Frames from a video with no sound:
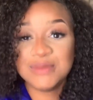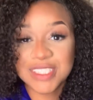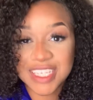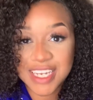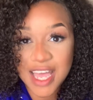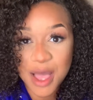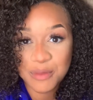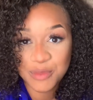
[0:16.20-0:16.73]

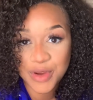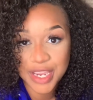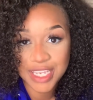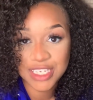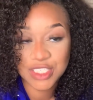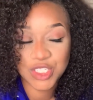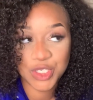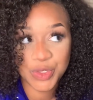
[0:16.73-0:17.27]
gonna hop right
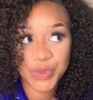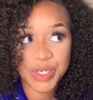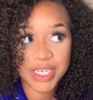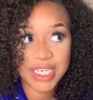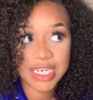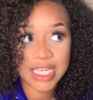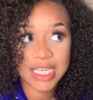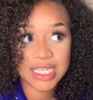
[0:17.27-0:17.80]
into
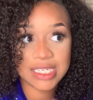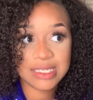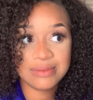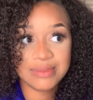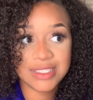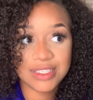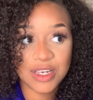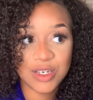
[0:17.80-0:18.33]
it.
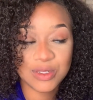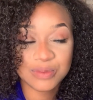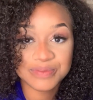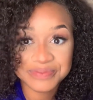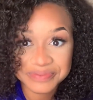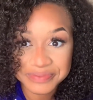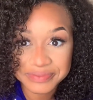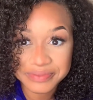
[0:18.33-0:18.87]
Um, so,
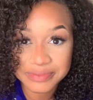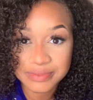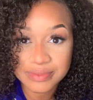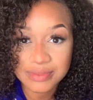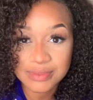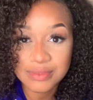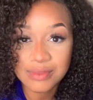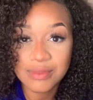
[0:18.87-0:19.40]

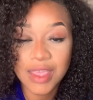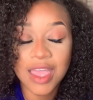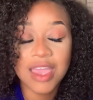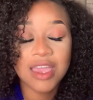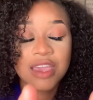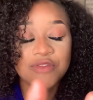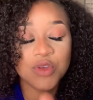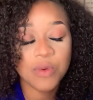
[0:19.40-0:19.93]

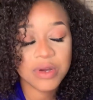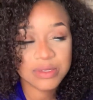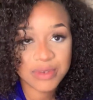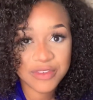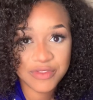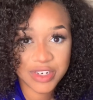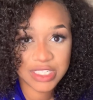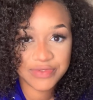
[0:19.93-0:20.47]
if you watched my
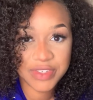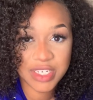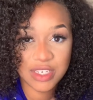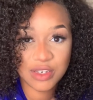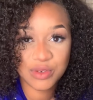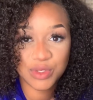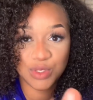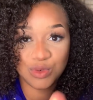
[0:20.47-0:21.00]
first
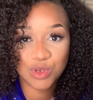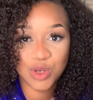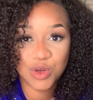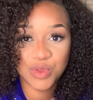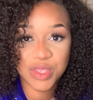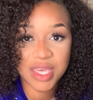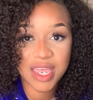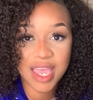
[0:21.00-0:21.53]
video, you know
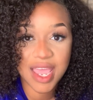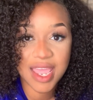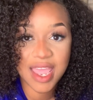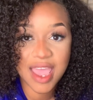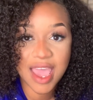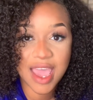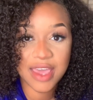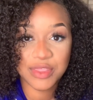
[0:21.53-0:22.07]
that I
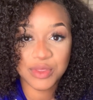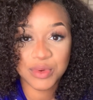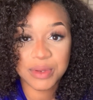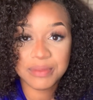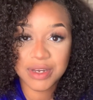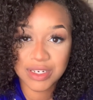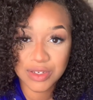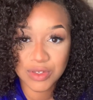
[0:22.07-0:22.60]
had three
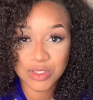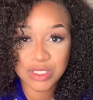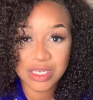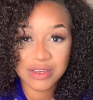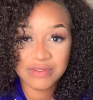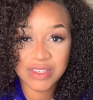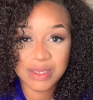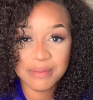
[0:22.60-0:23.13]
bundles
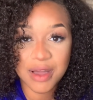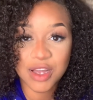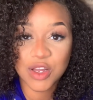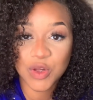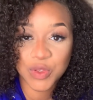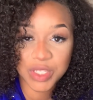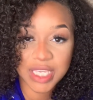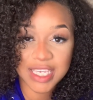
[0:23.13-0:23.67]
of the
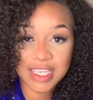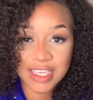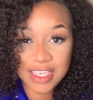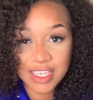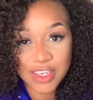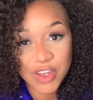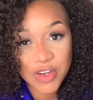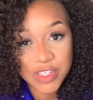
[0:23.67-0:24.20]
Mongolian
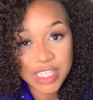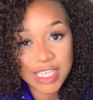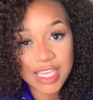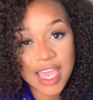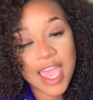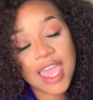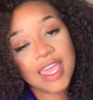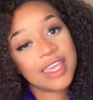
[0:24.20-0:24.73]
Kinky Curly
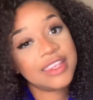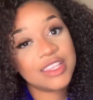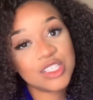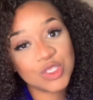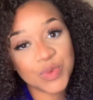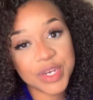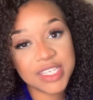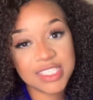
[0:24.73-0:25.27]
in the
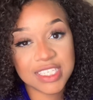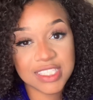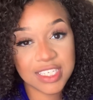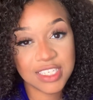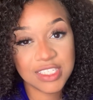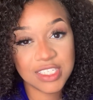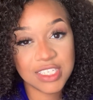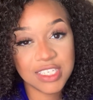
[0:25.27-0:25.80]
26
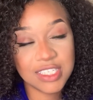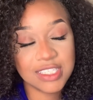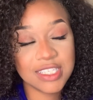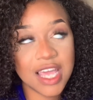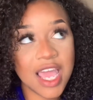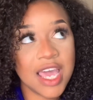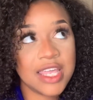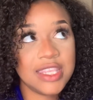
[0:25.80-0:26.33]
inches.
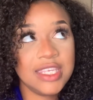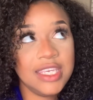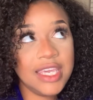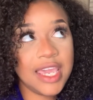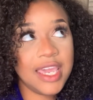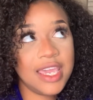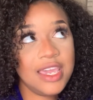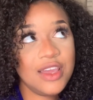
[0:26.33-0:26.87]
The
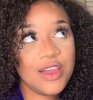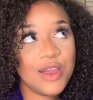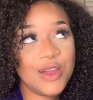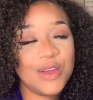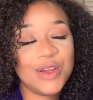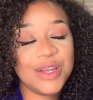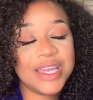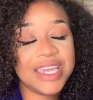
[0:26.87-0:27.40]

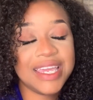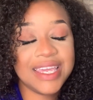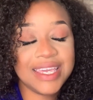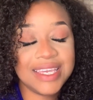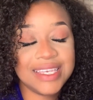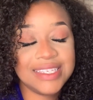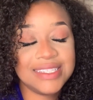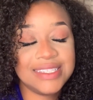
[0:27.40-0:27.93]
hair
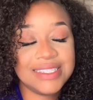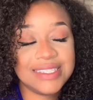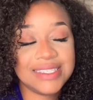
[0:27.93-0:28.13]
is